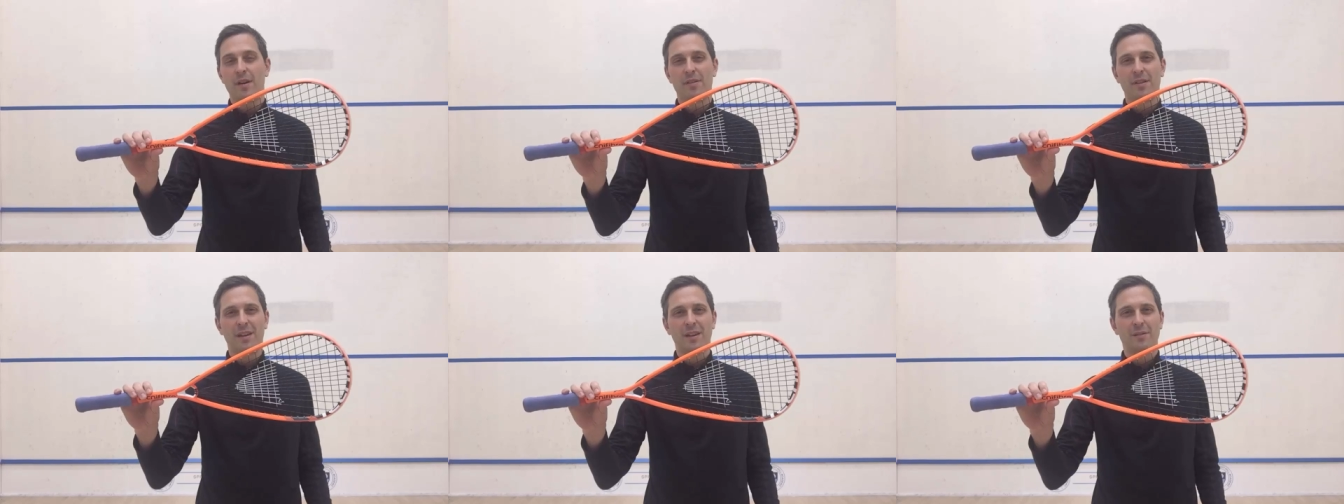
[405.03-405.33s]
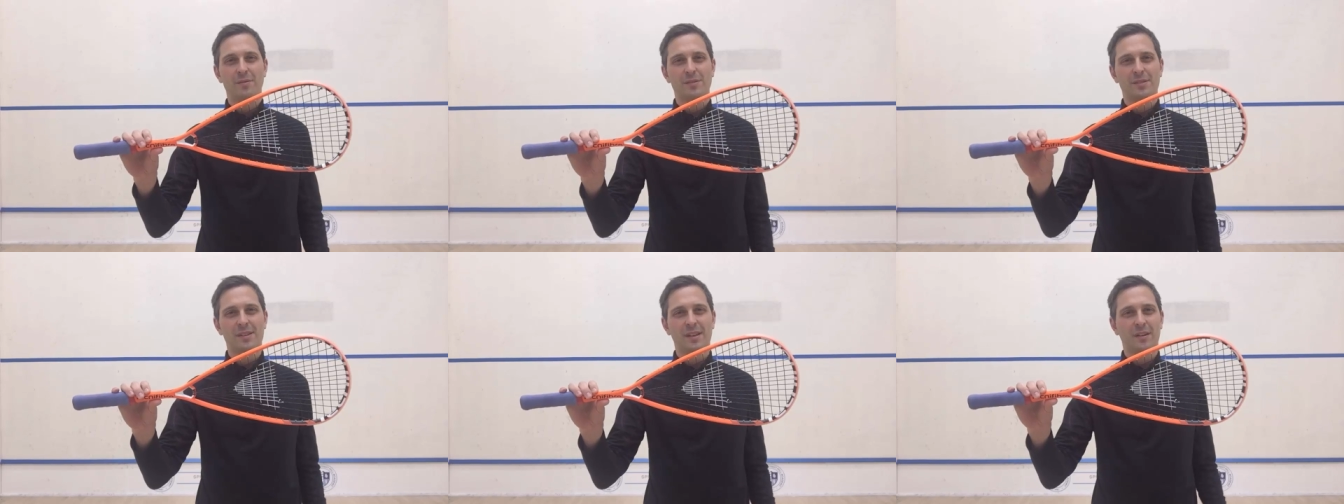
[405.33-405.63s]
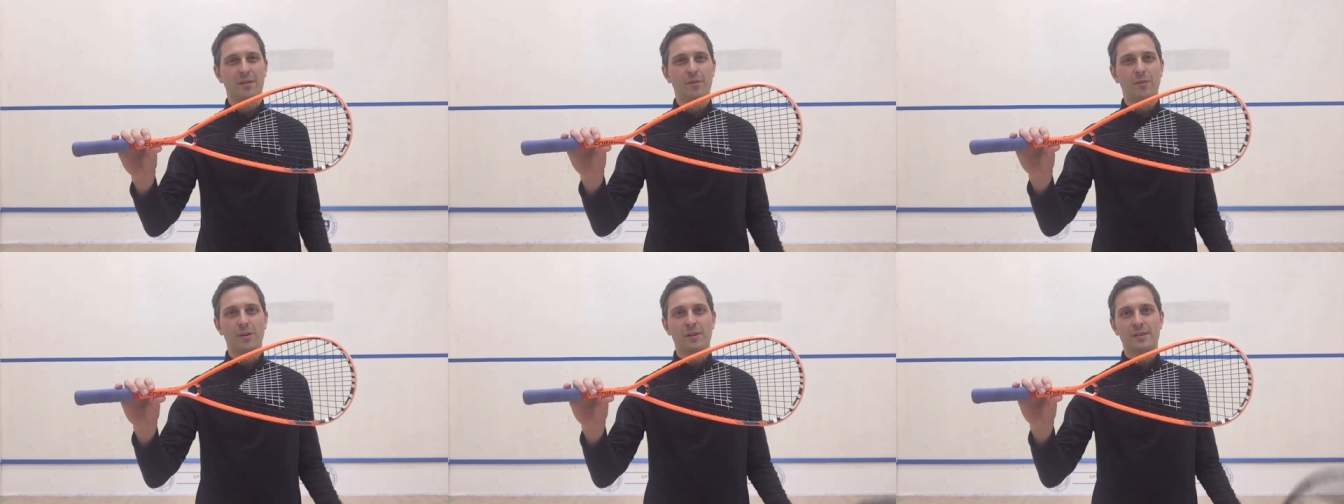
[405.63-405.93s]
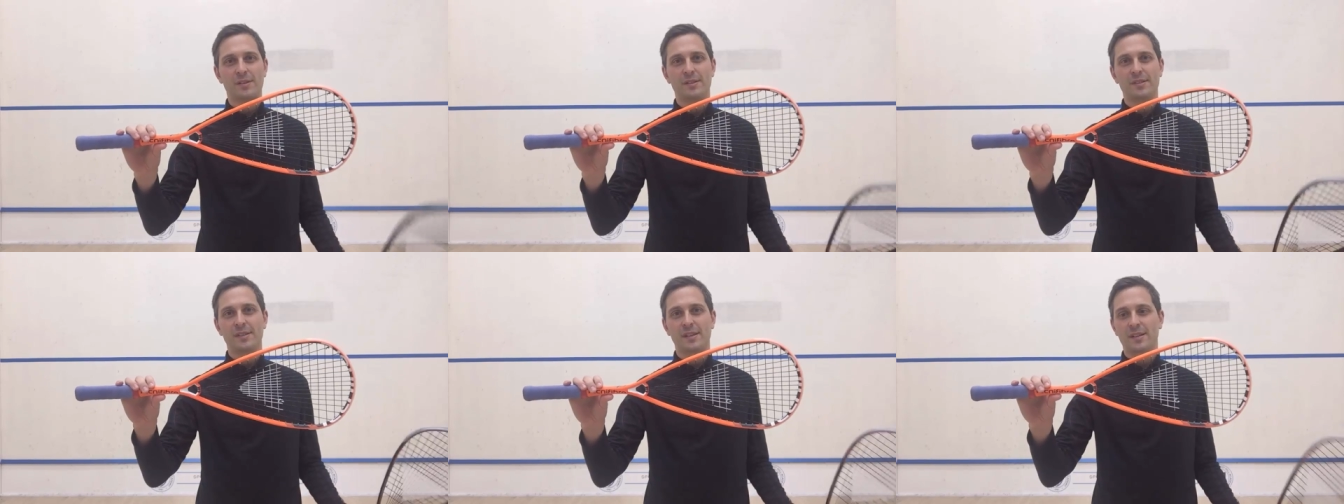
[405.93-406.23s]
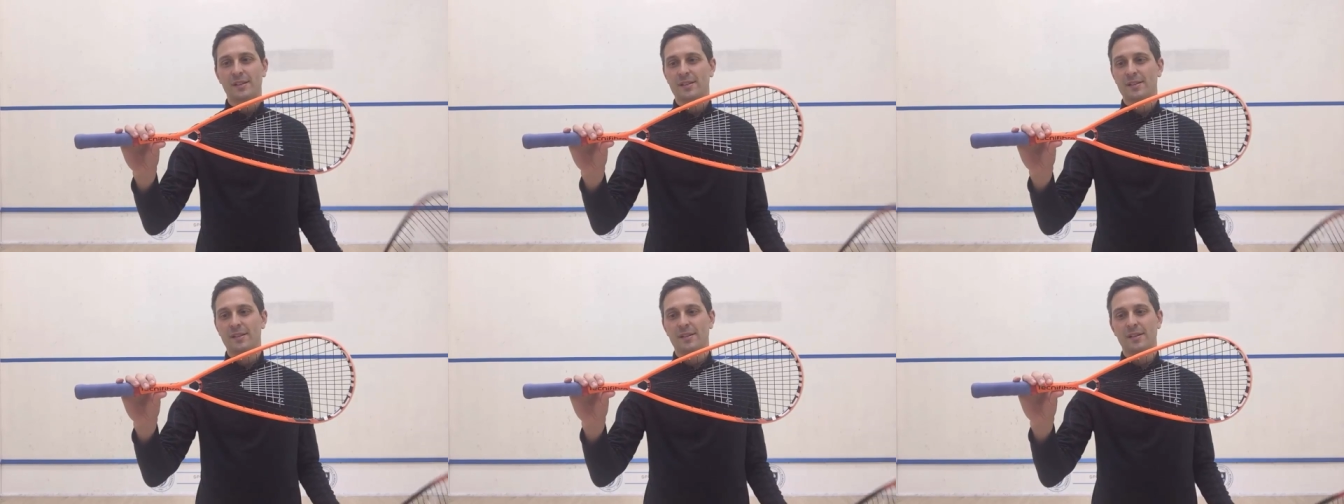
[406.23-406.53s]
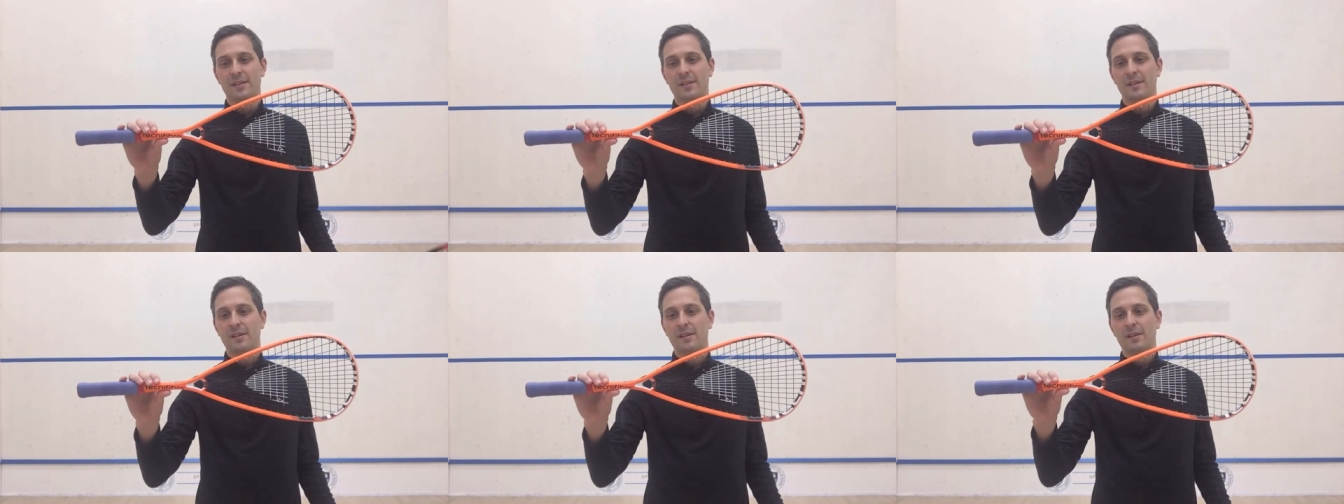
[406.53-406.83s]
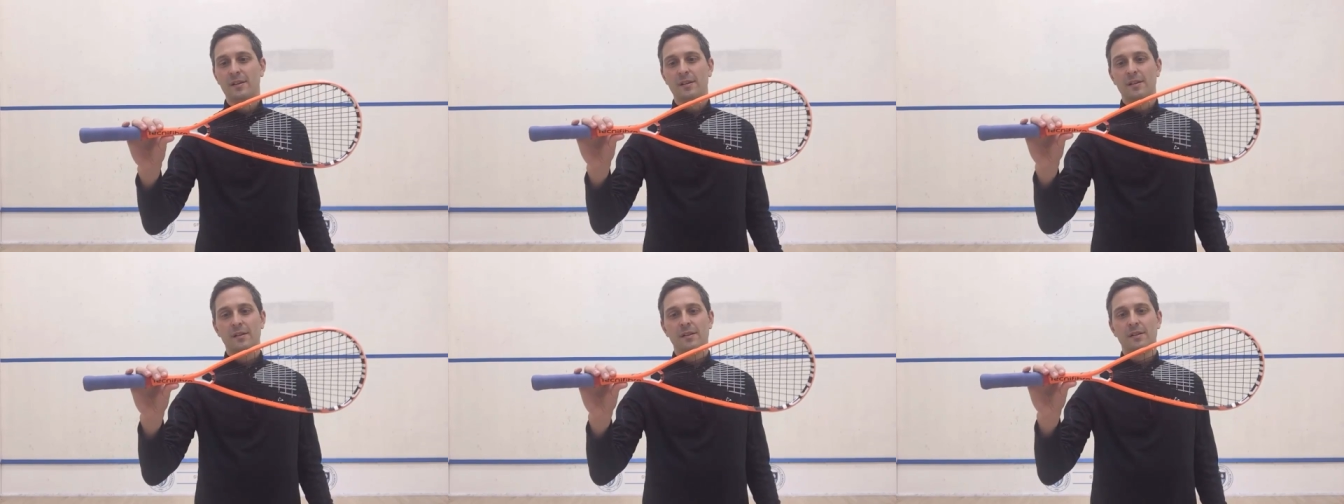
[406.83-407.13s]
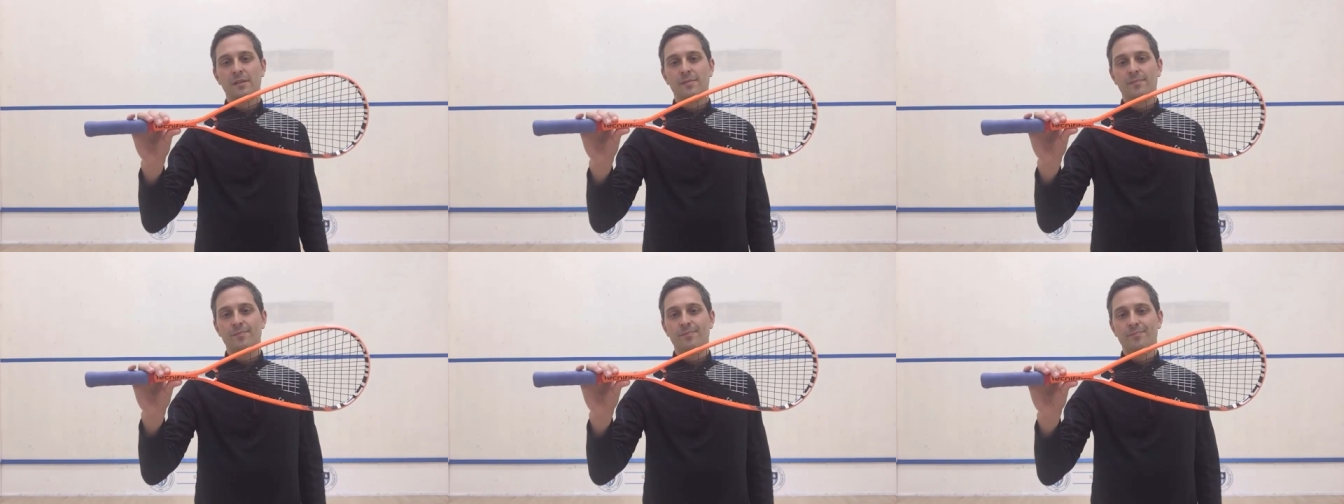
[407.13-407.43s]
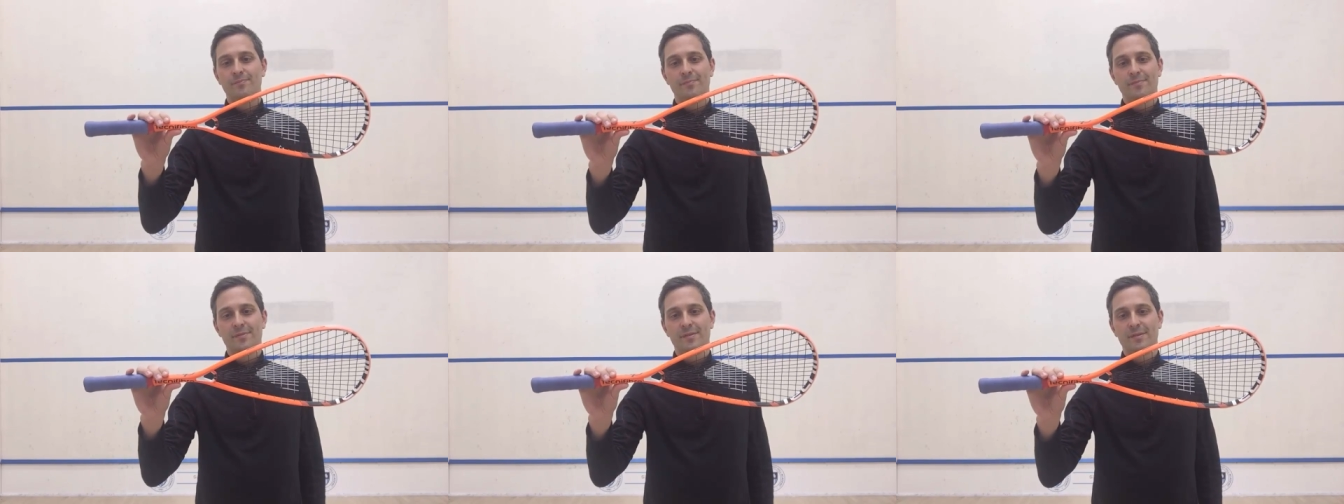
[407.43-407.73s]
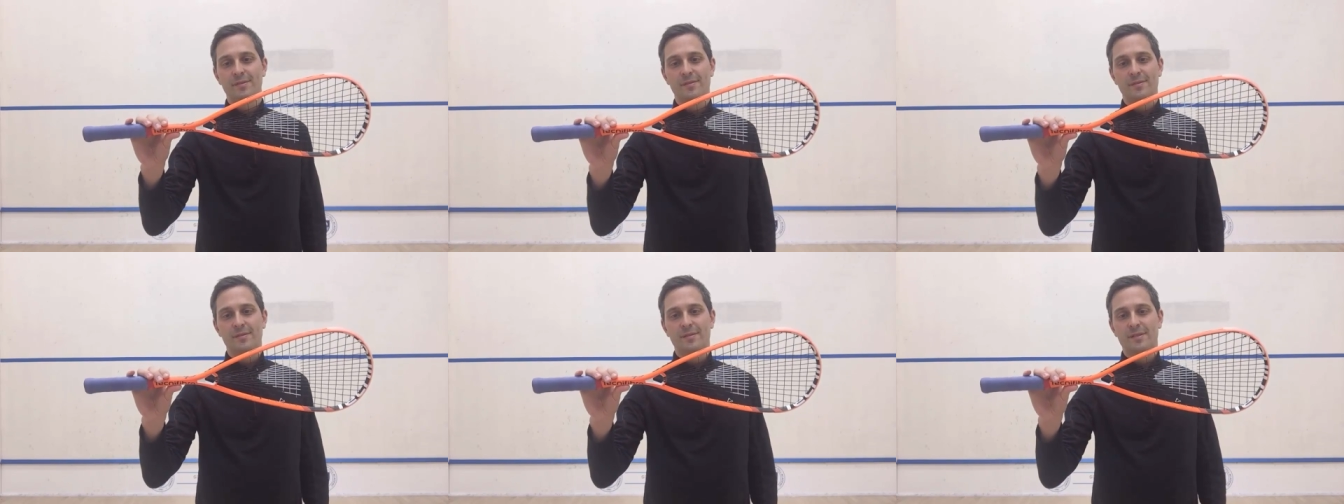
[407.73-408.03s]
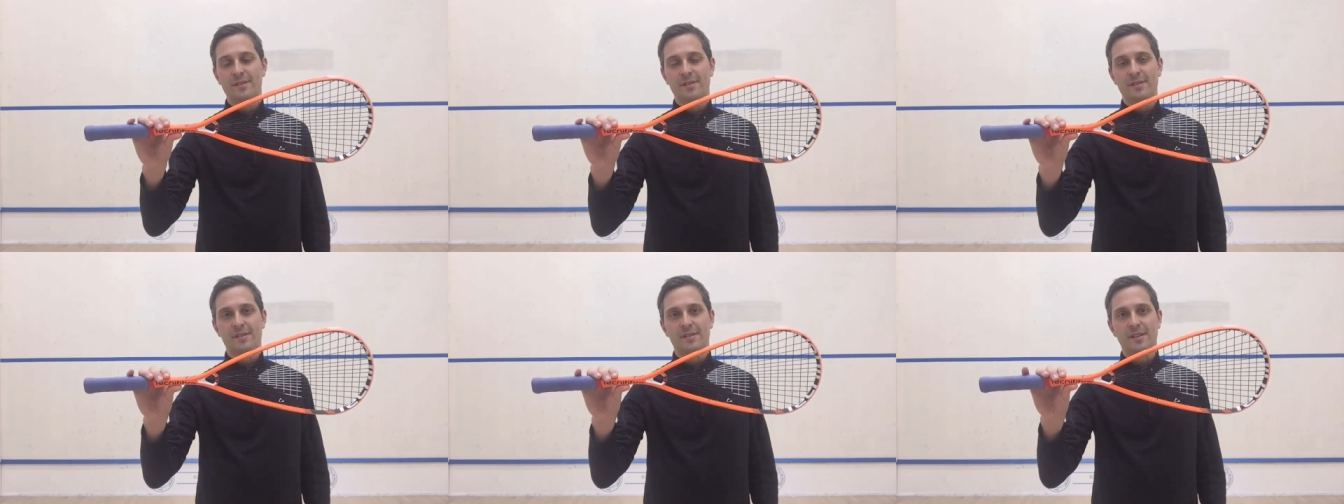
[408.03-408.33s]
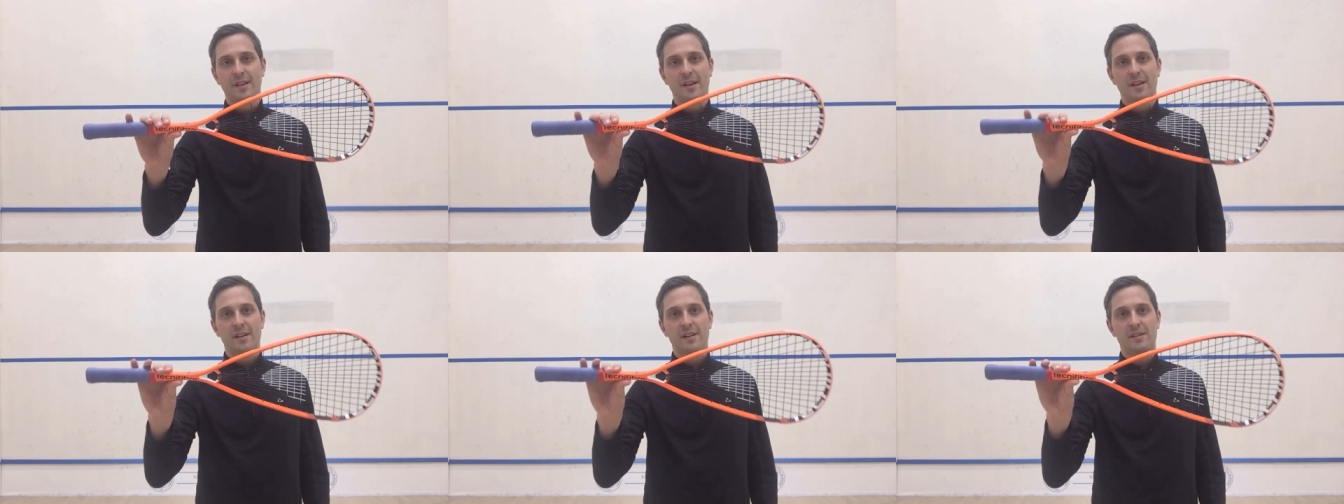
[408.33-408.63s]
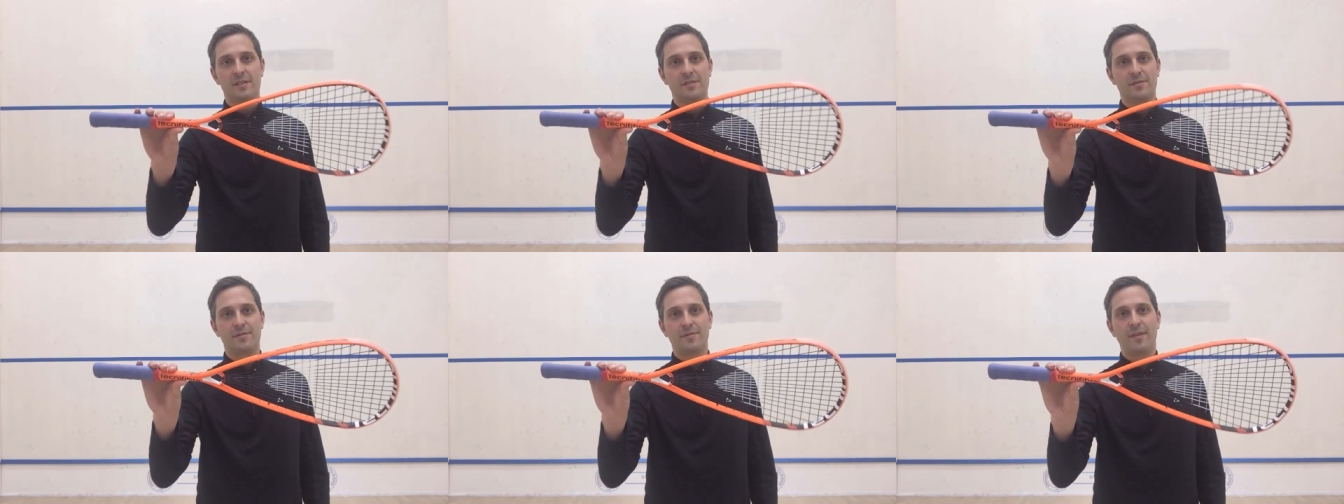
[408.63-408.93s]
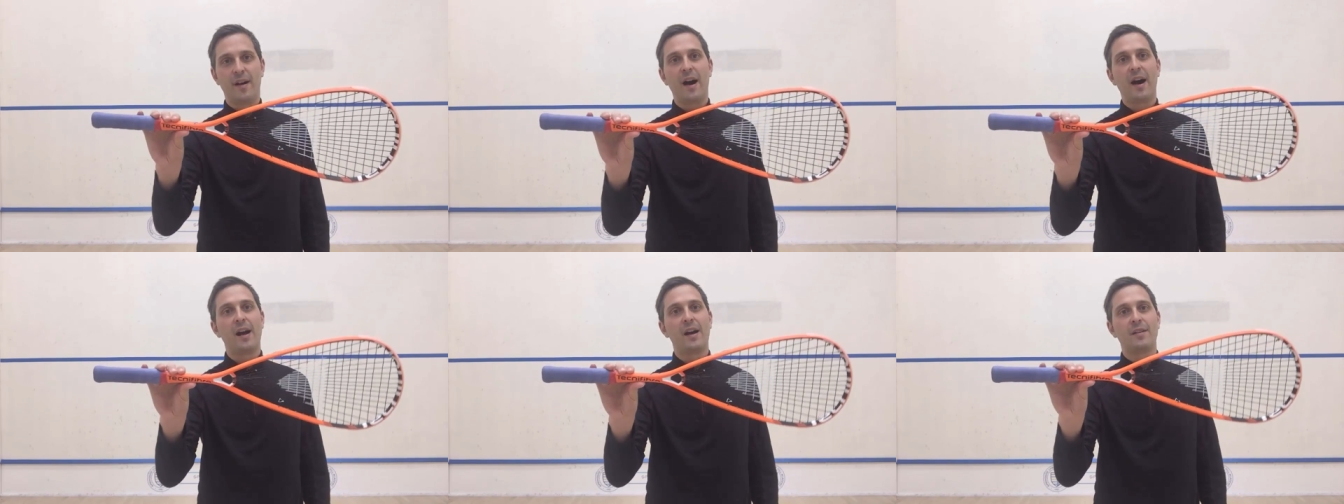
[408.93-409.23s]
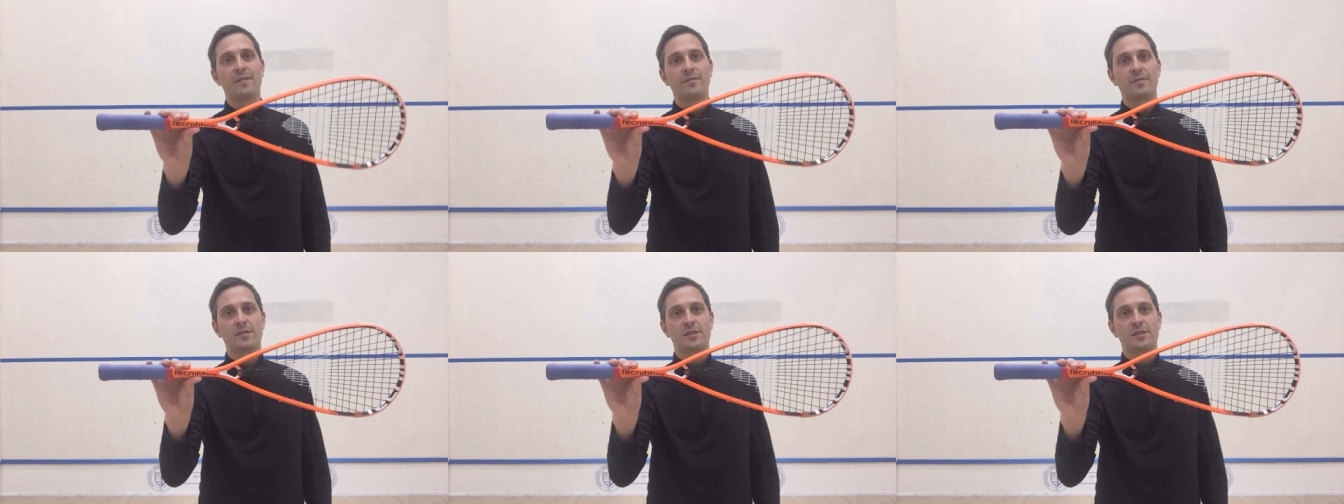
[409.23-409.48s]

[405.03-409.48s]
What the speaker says: I think it was like 165